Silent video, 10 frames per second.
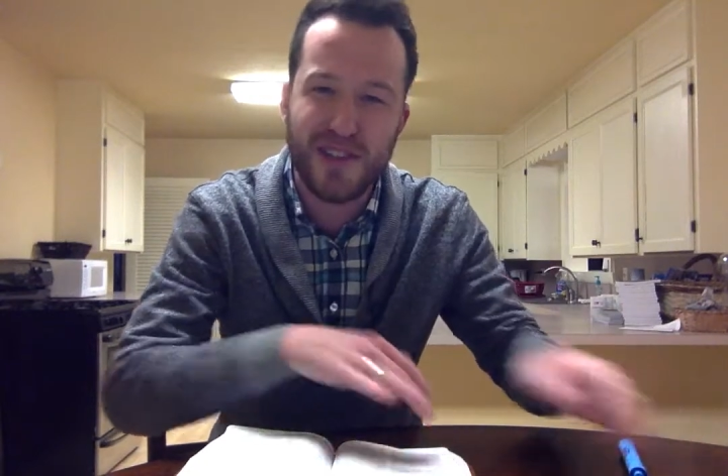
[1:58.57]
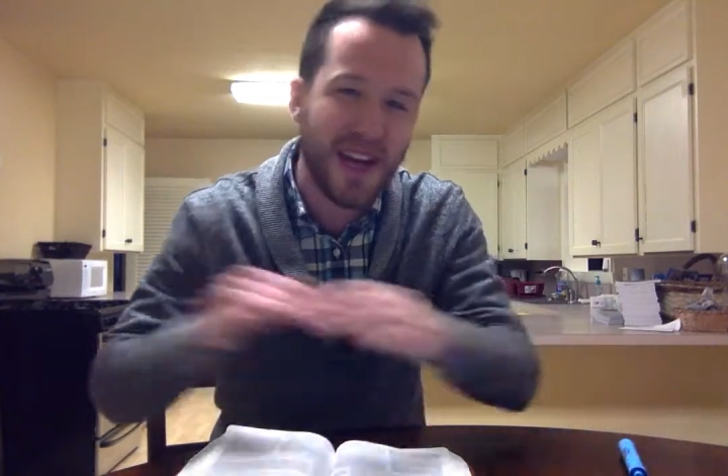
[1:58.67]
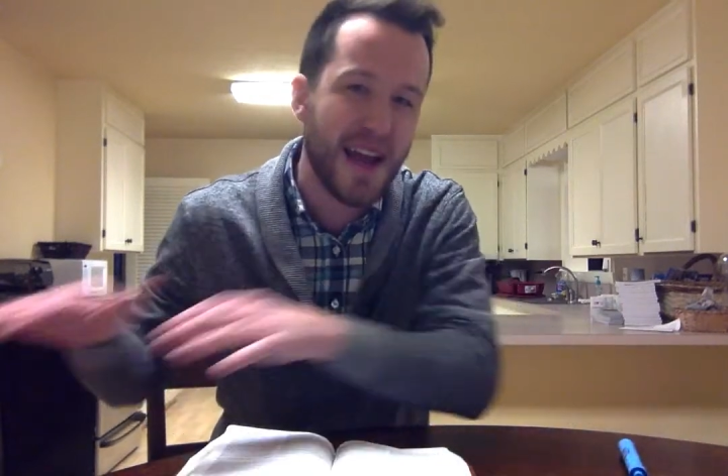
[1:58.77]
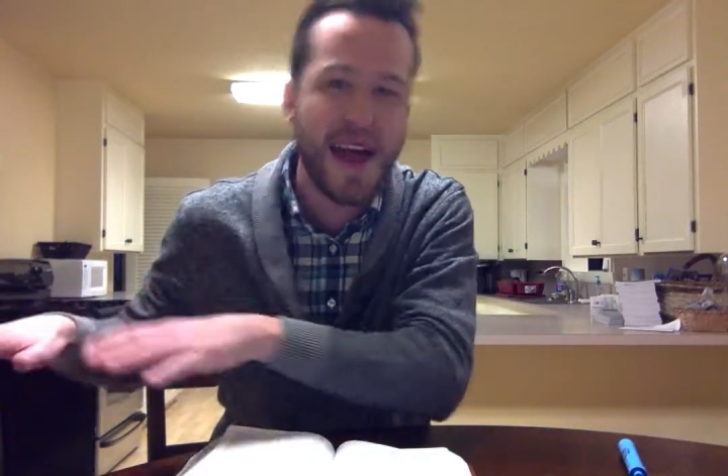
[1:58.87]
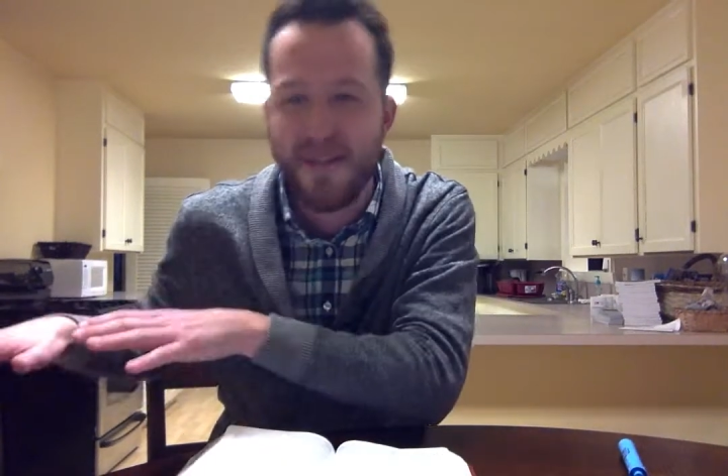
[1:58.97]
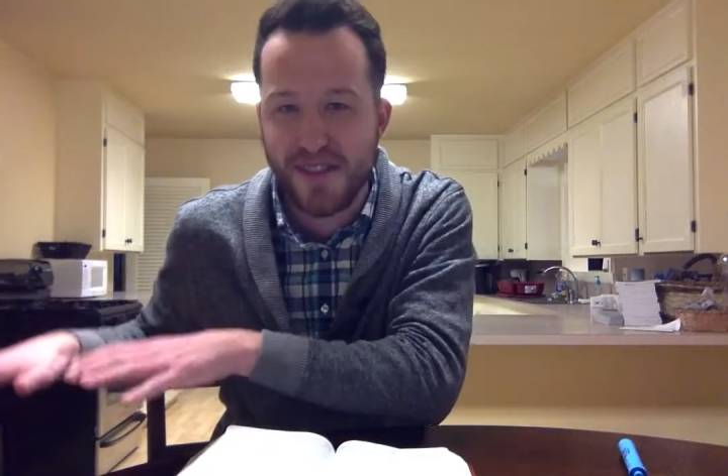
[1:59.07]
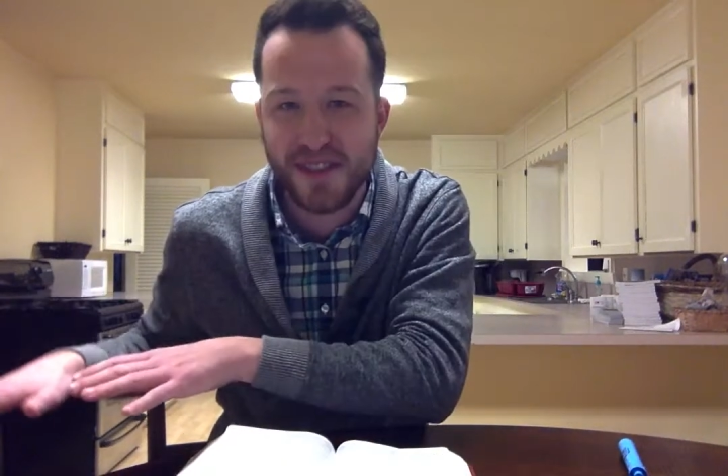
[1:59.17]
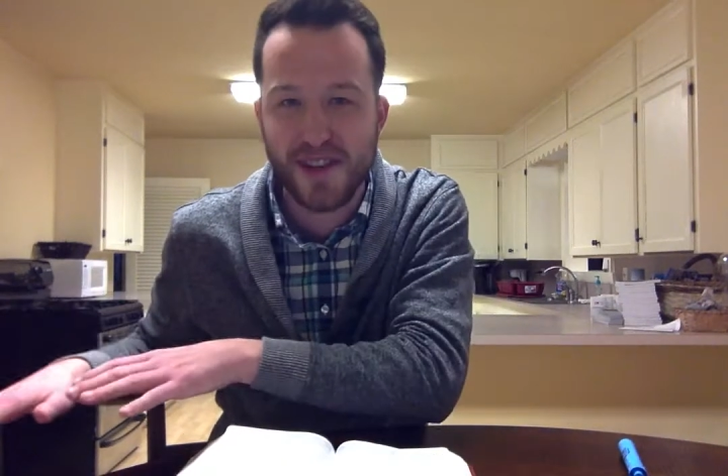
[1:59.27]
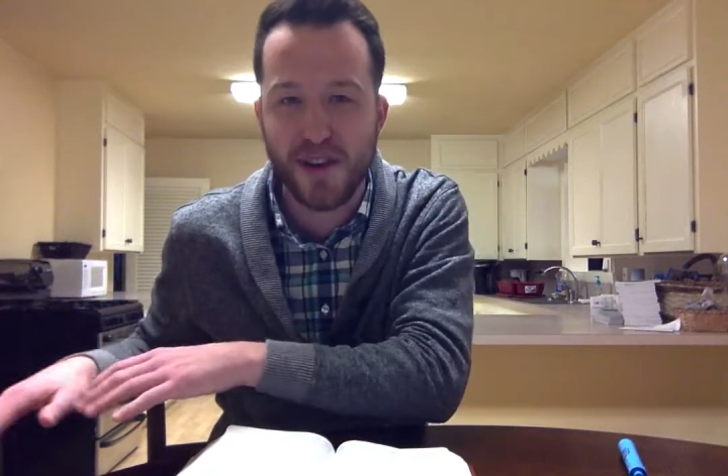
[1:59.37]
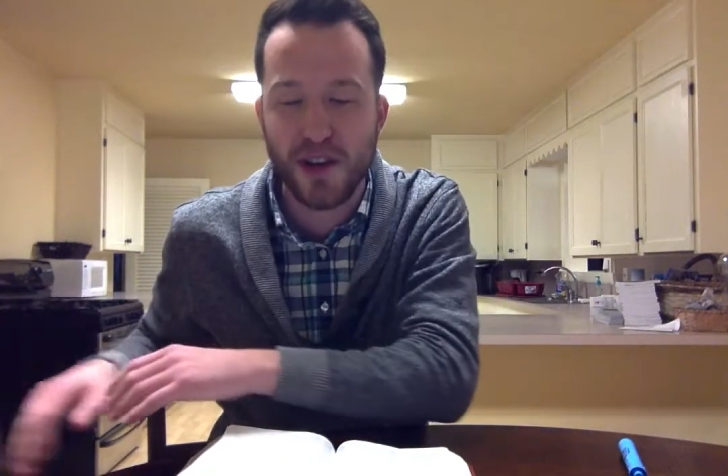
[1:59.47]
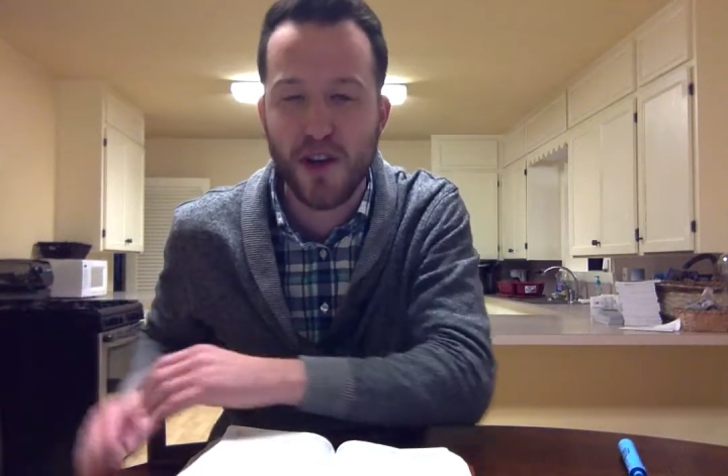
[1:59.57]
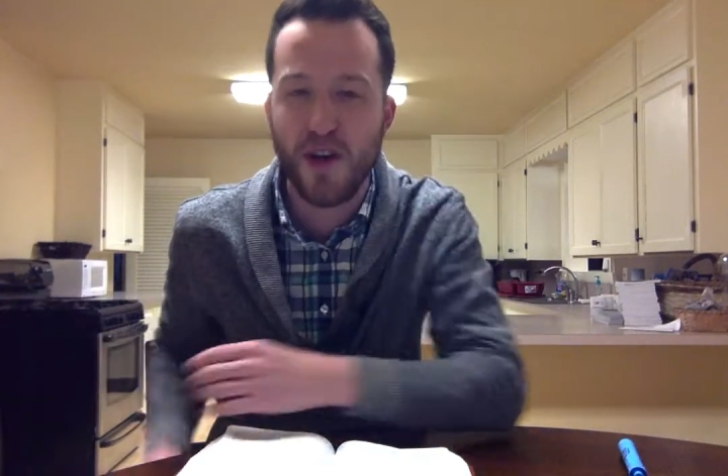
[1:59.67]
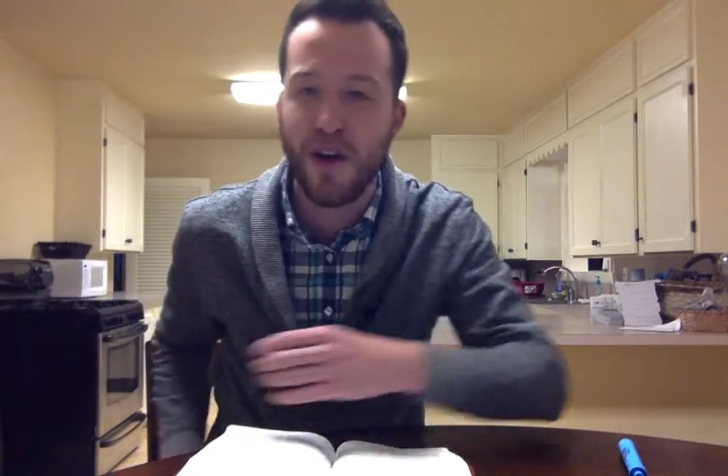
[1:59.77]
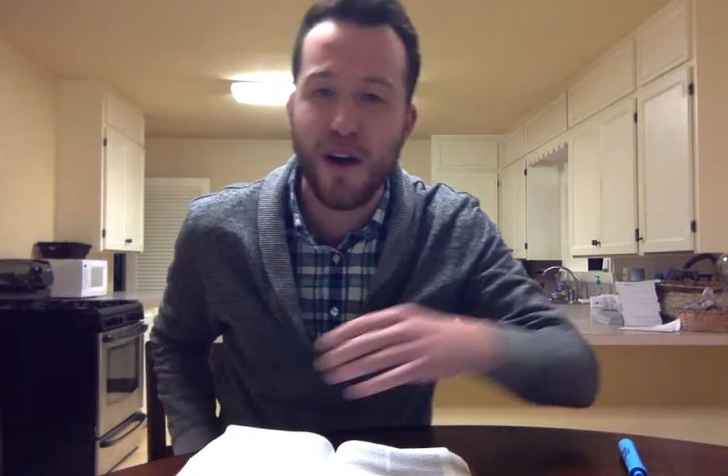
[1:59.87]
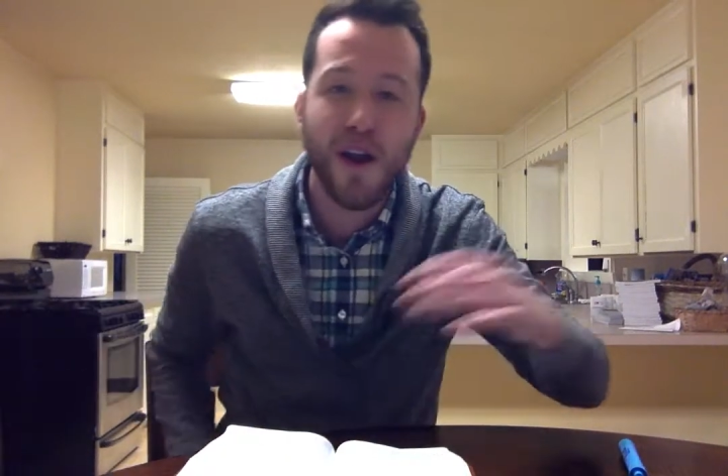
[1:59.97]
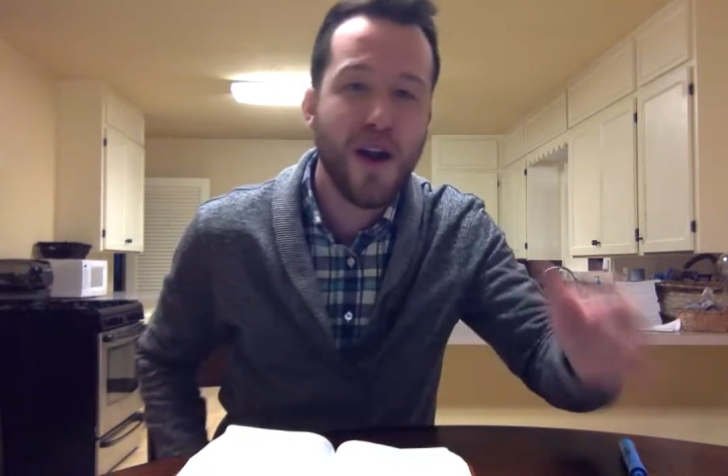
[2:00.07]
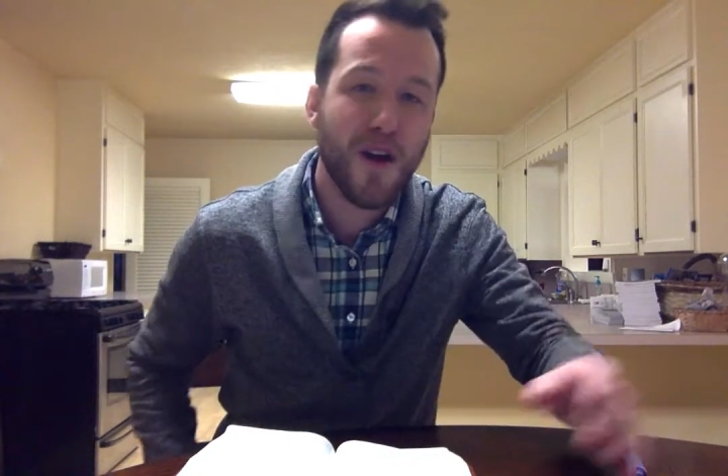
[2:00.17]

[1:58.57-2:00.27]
you've got to have this certain car